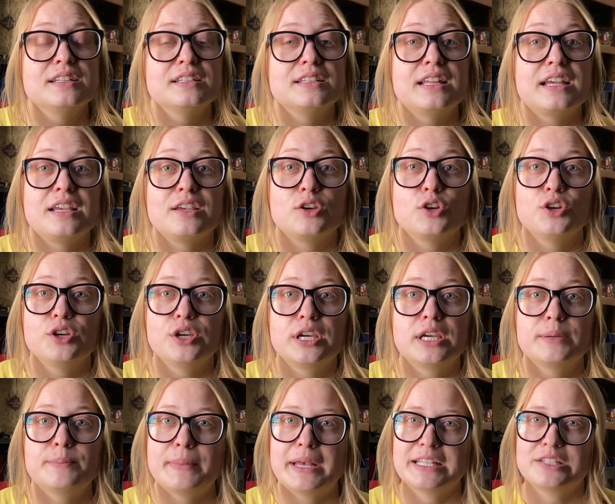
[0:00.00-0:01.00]
like
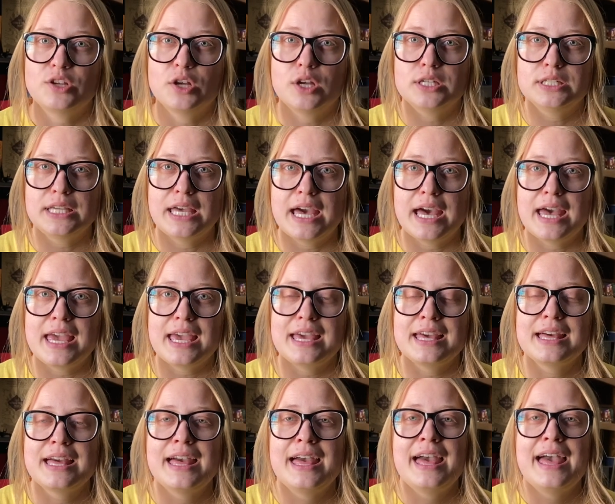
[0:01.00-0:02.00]
cook mess hall
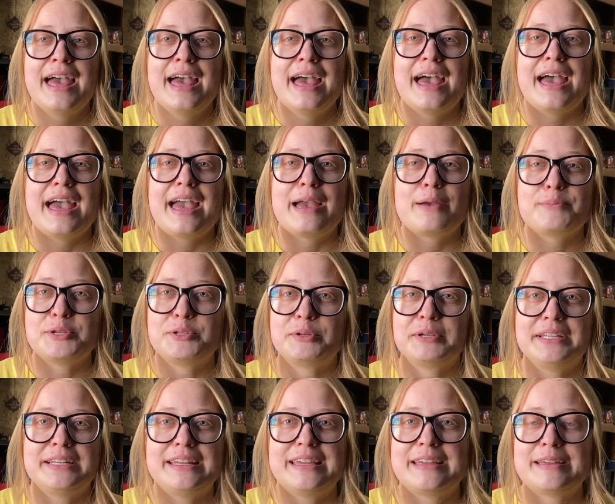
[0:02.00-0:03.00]
guy,
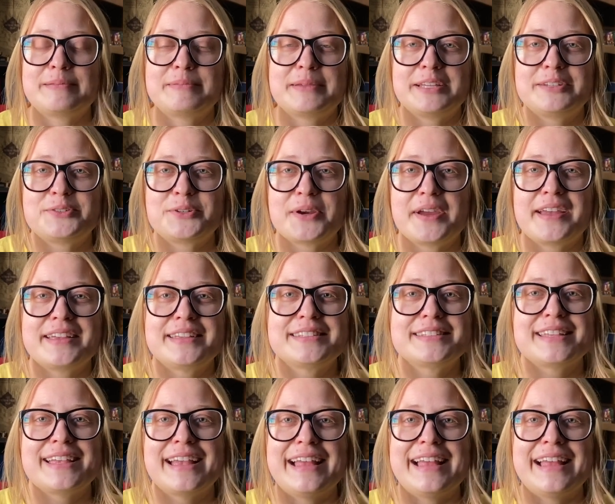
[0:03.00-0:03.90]
between him and Tress,